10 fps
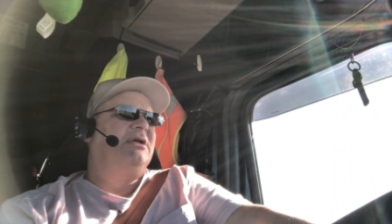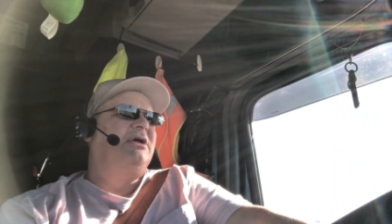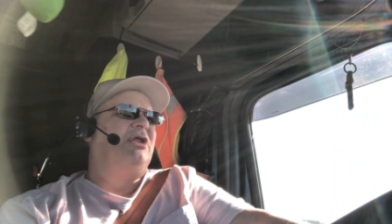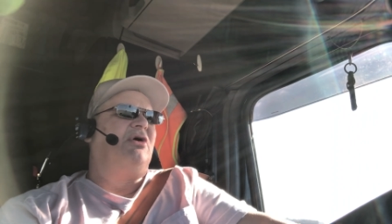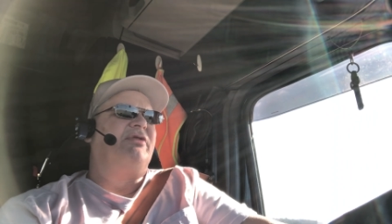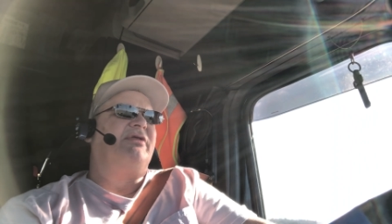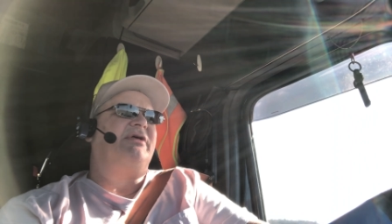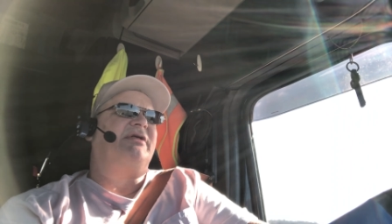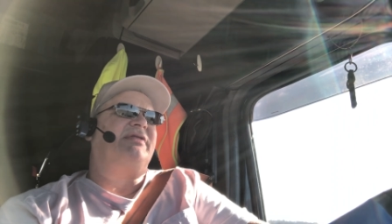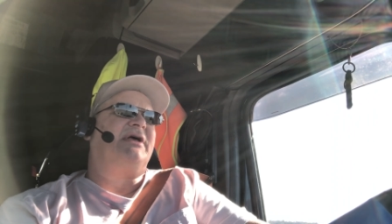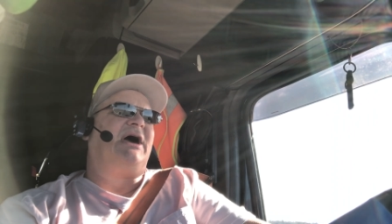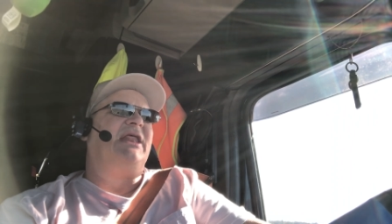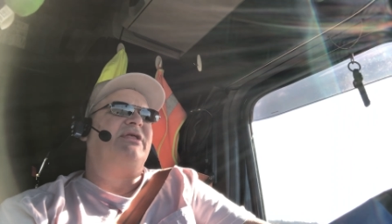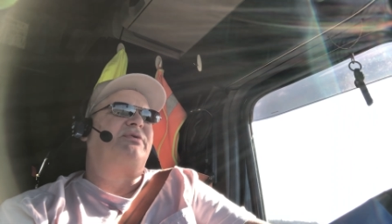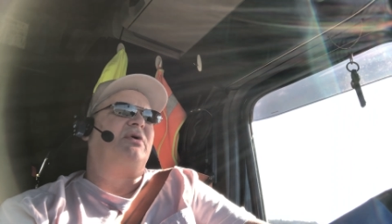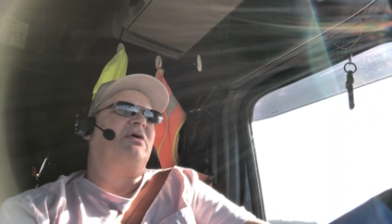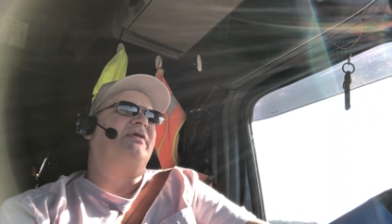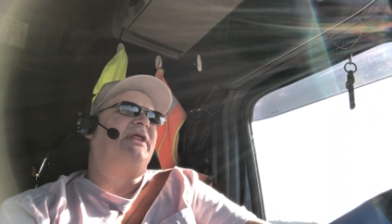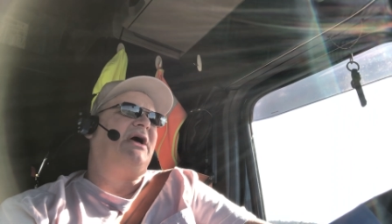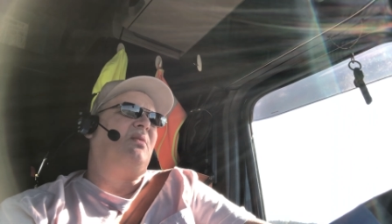you know, the, the, the kind of trailer
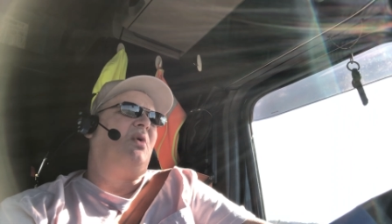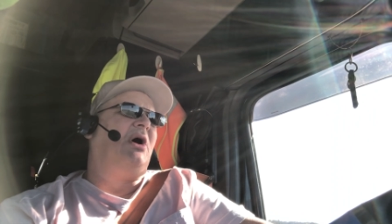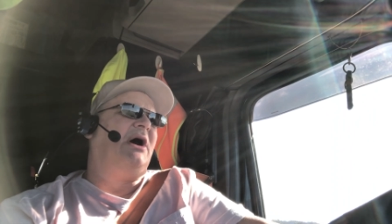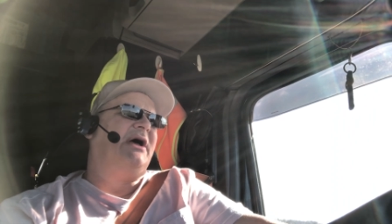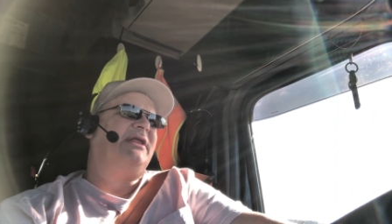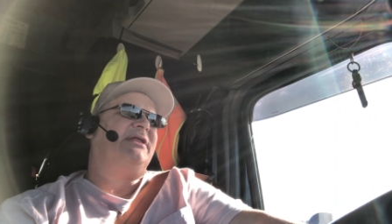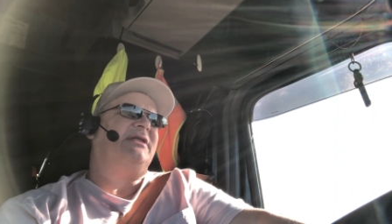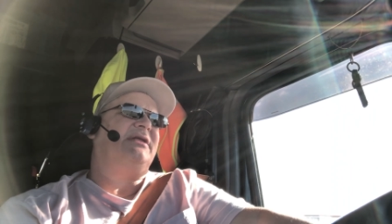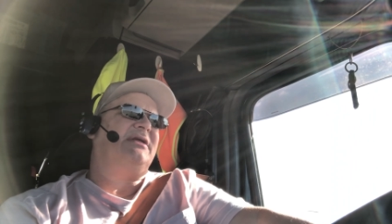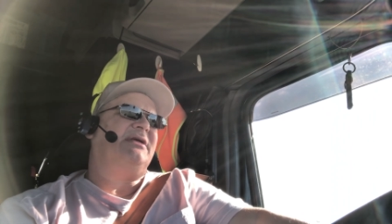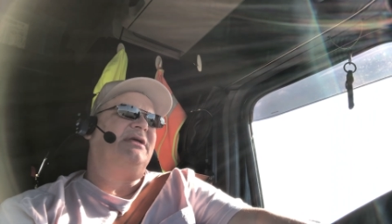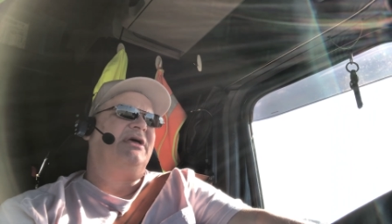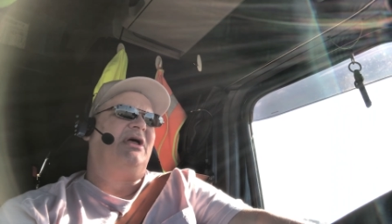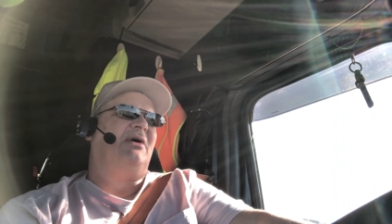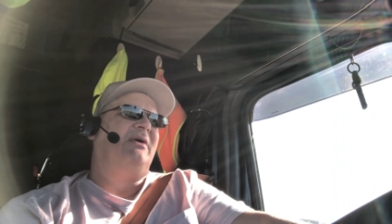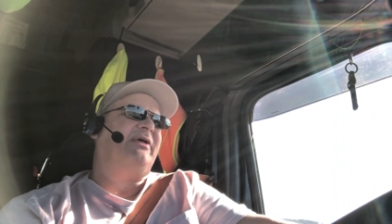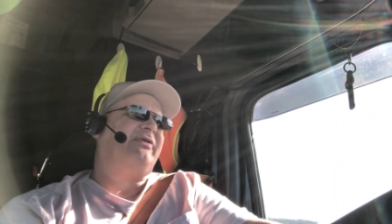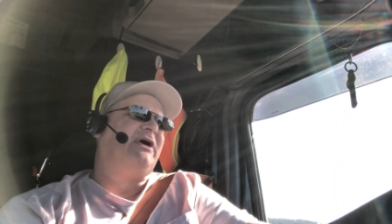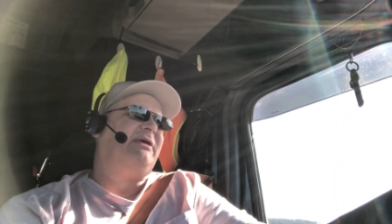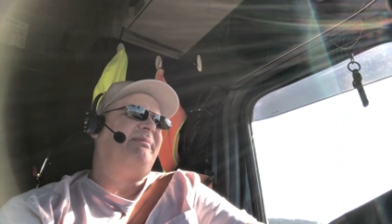that I want, you know, is
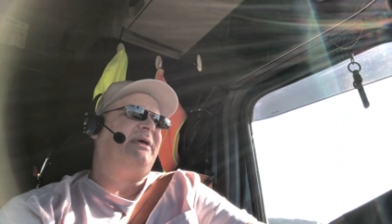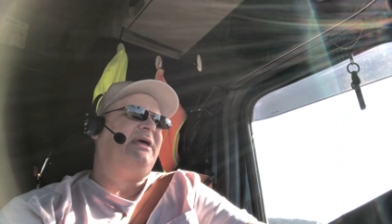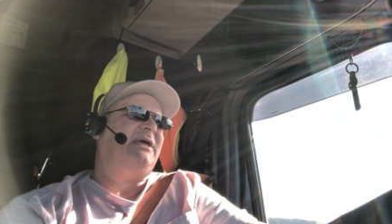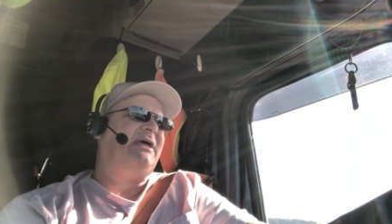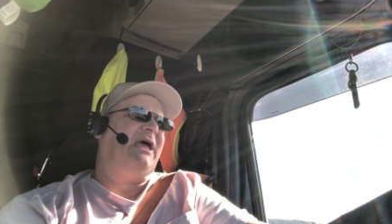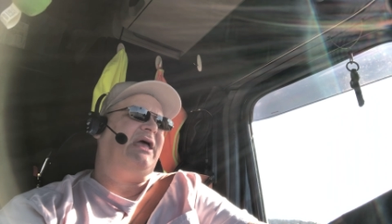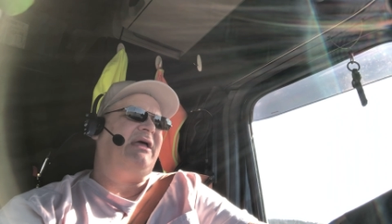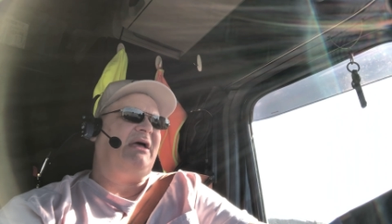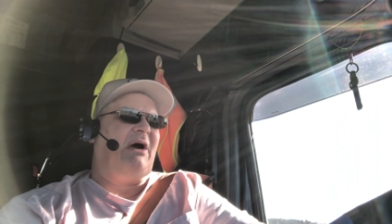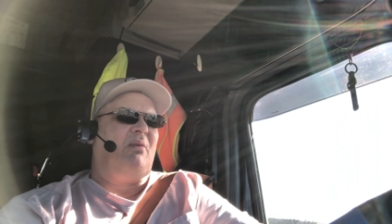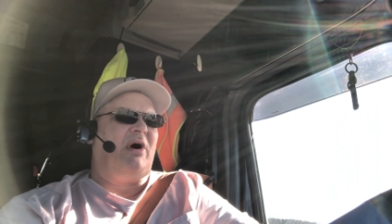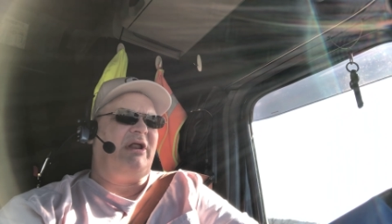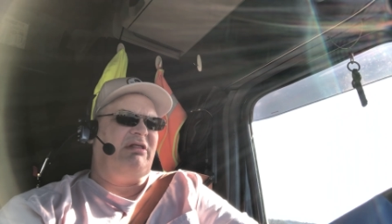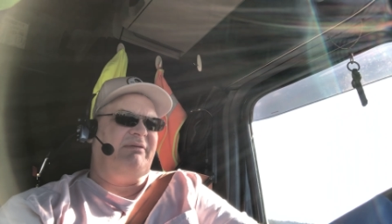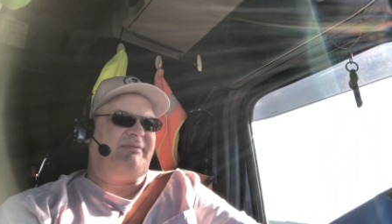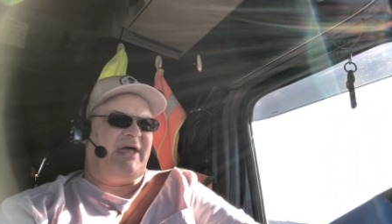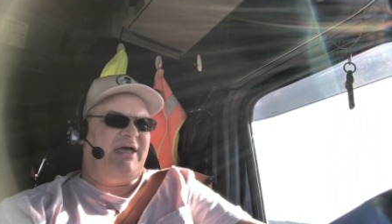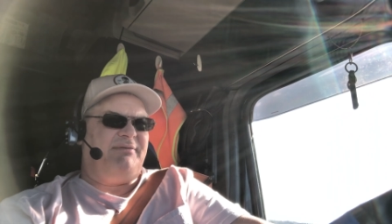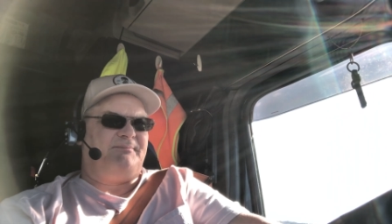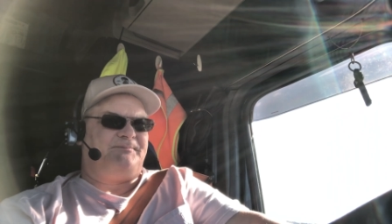going to be a, I want a lift gate.